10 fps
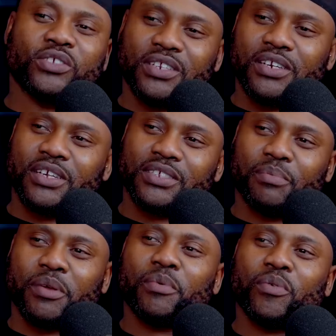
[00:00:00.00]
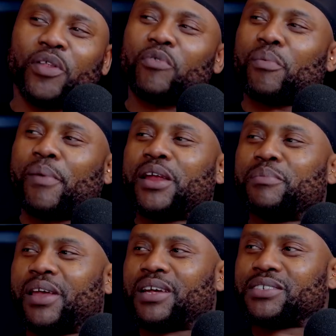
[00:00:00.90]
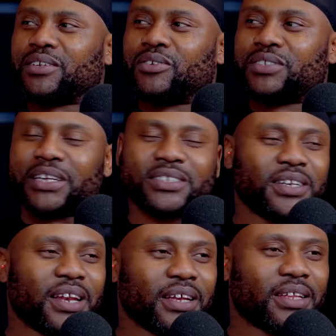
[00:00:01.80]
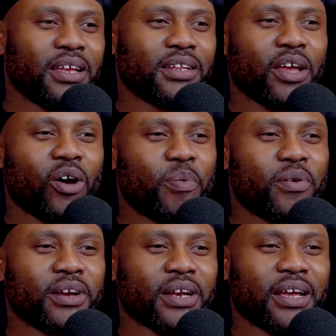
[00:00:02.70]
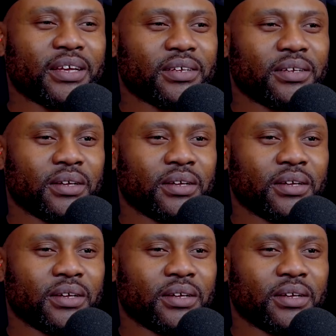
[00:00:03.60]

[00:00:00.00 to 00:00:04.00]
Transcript: are the niggas that remind me, actually. It's actually like they operate like